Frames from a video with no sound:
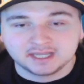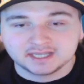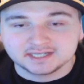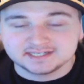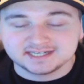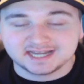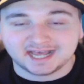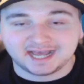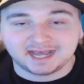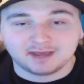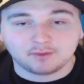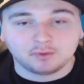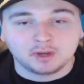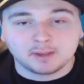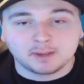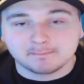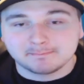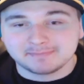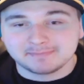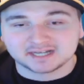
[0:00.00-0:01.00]
Now,
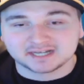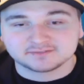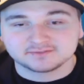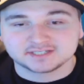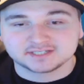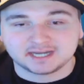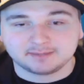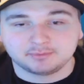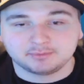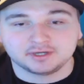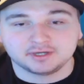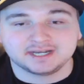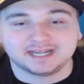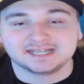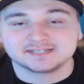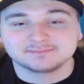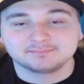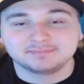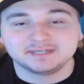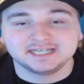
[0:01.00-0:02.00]
Max Verstappen
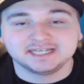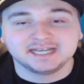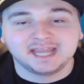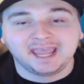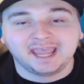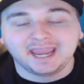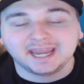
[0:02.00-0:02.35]
has been